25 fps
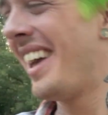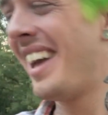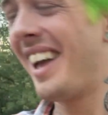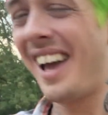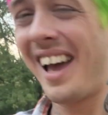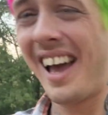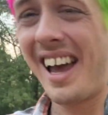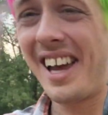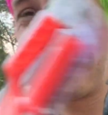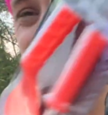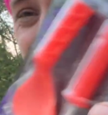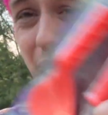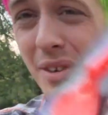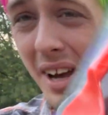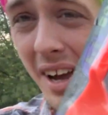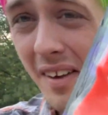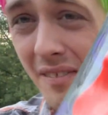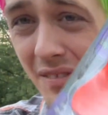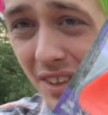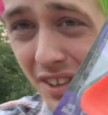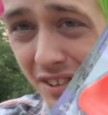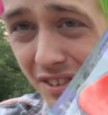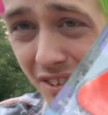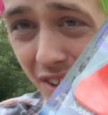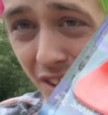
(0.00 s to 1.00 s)
I do have
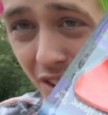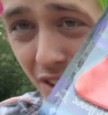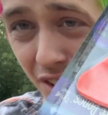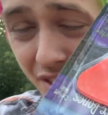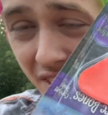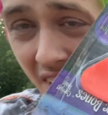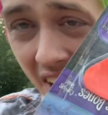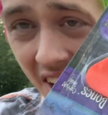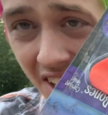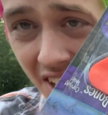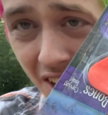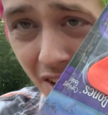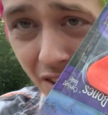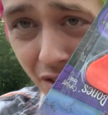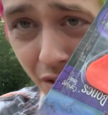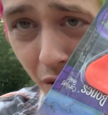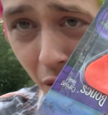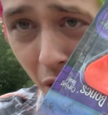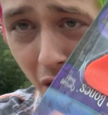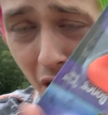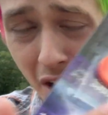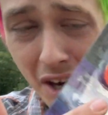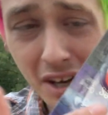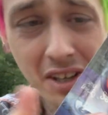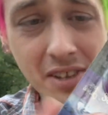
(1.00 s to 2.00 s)
this little tiny
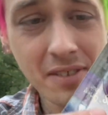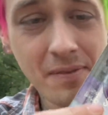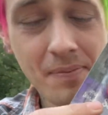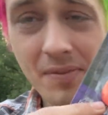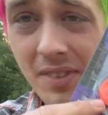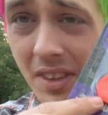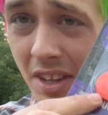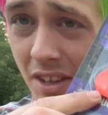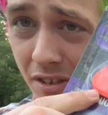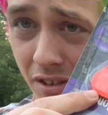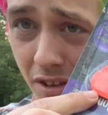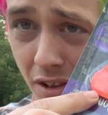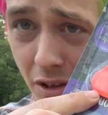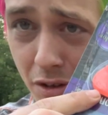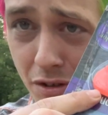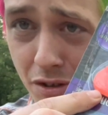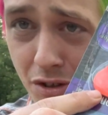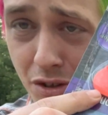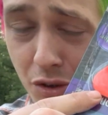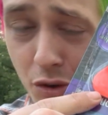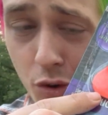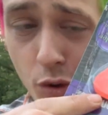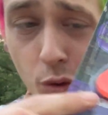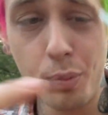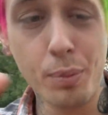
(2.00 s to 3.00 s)
saw and this little
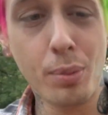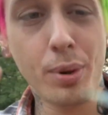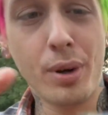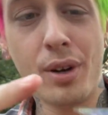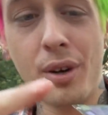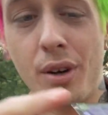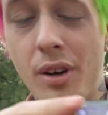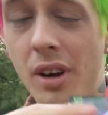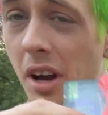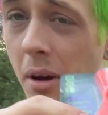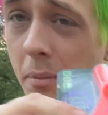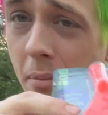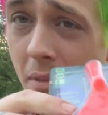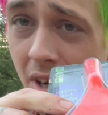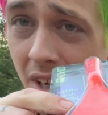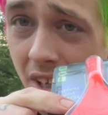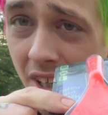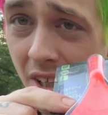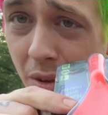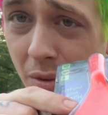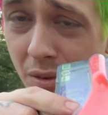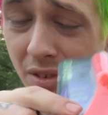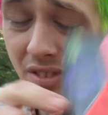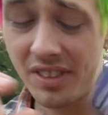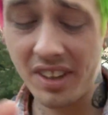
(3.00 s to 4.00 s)
scoop. I'm gonna
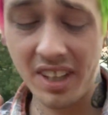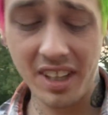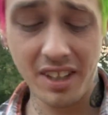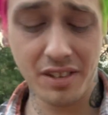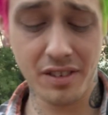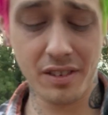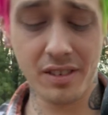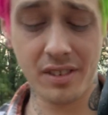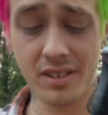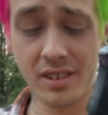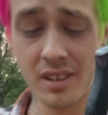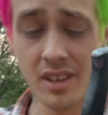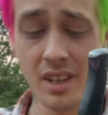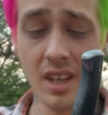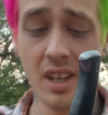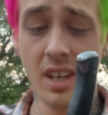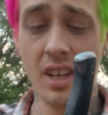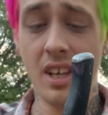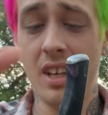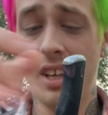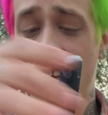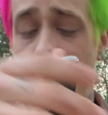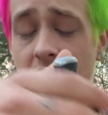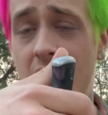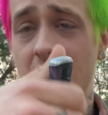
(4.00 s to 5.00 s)
use these
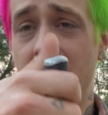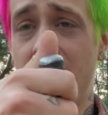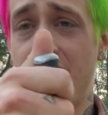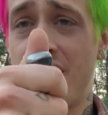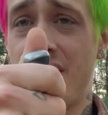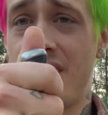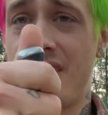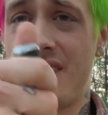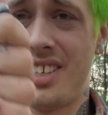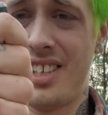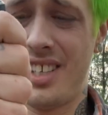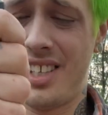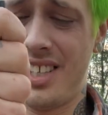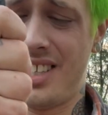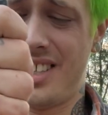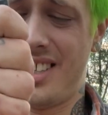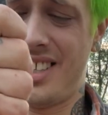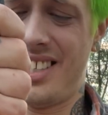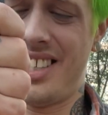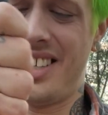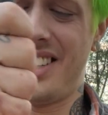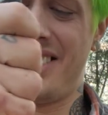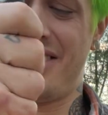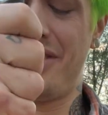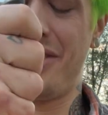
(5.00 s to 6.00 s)

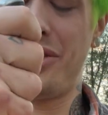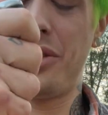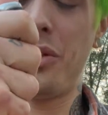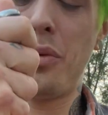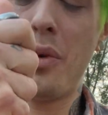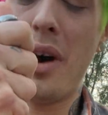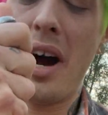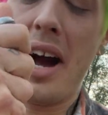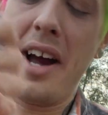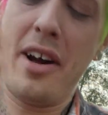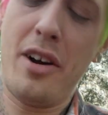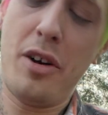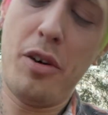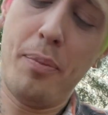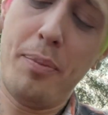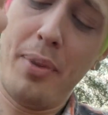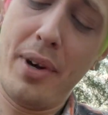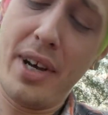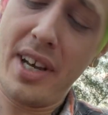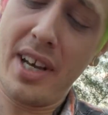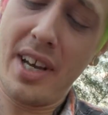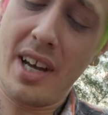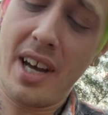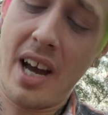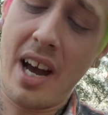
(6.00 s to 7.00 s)
in a little while,
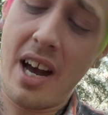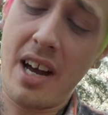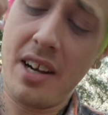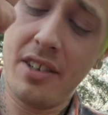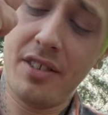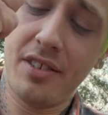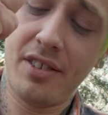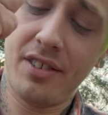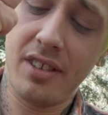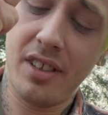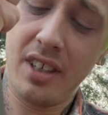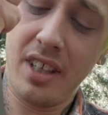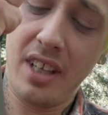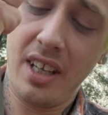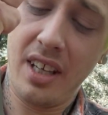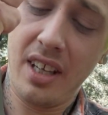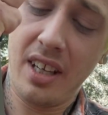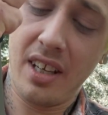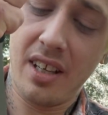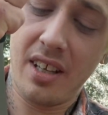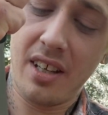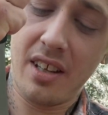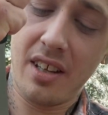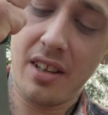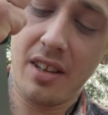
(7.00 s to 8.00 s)
but honestly,
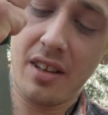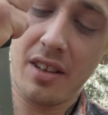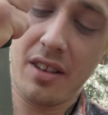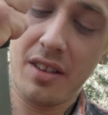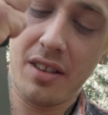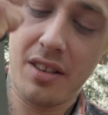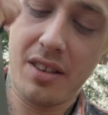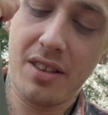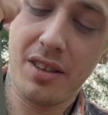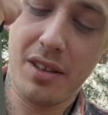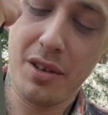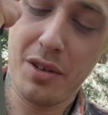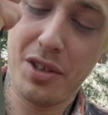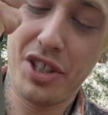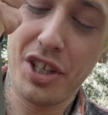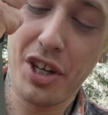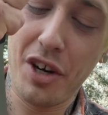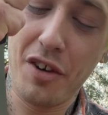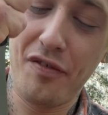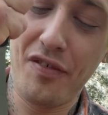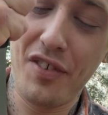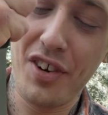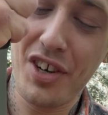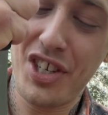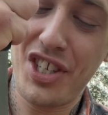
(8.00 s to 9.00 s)
those are
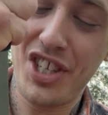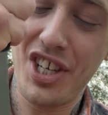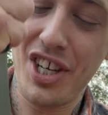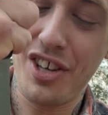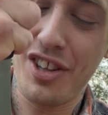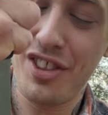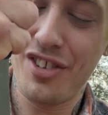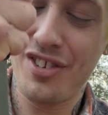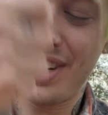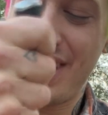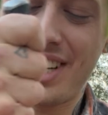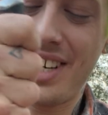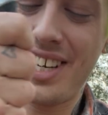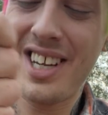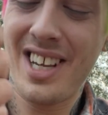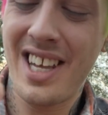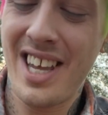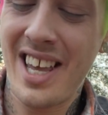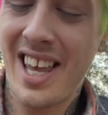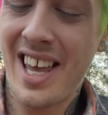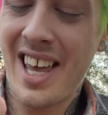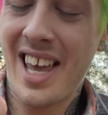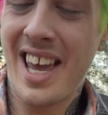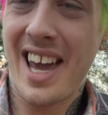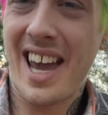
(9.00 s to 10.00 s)
for children,
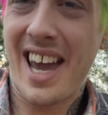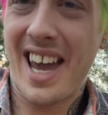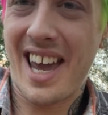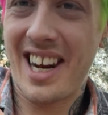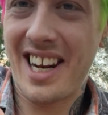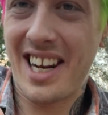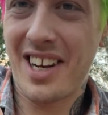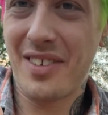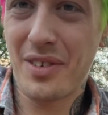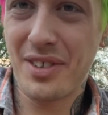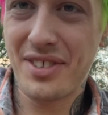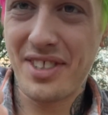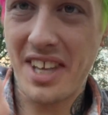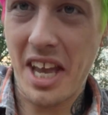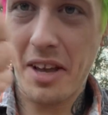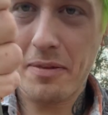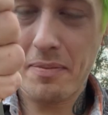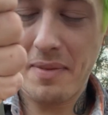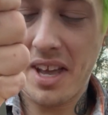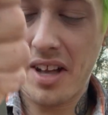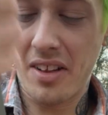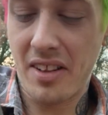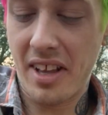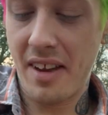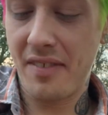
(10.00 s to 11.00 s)
and it will take
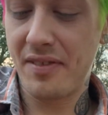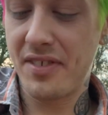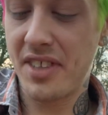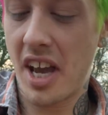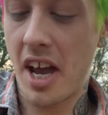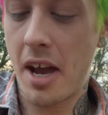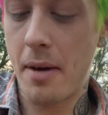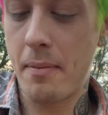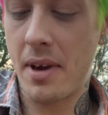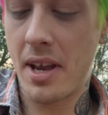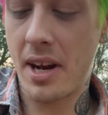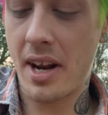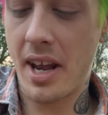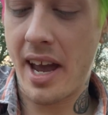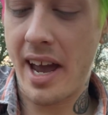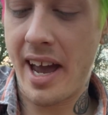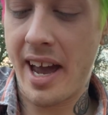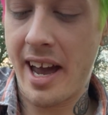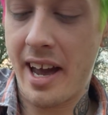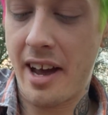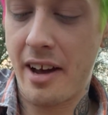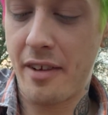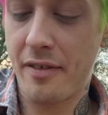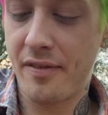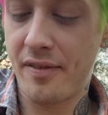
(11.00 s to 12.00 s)
me a lifetime and a
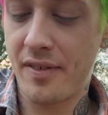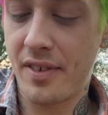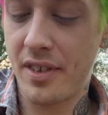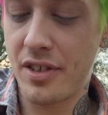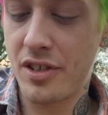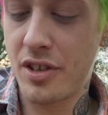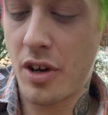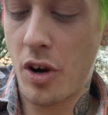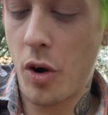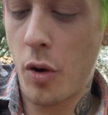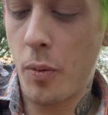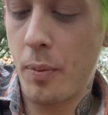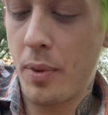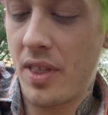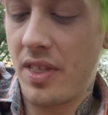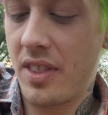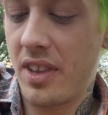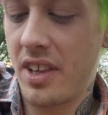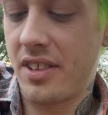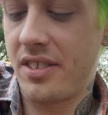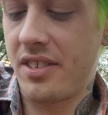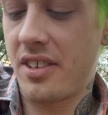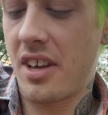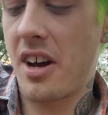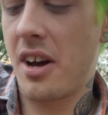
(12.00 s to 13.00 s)
half to open
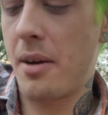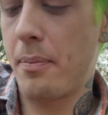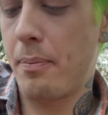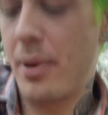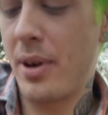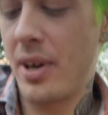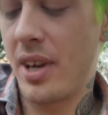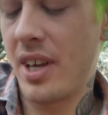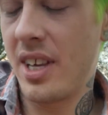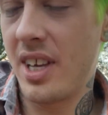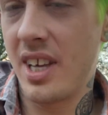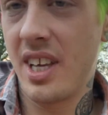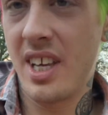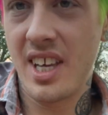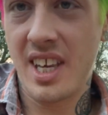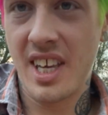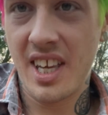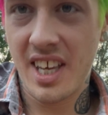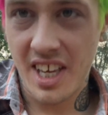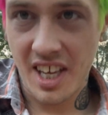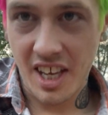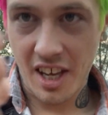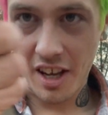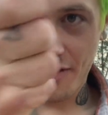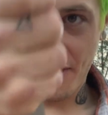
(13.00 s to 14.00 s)
this up
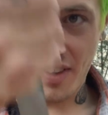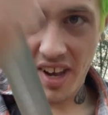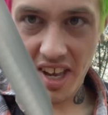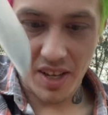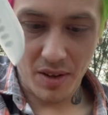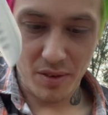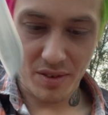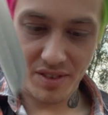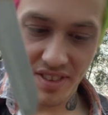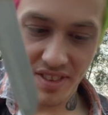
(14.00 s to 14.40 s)
if I use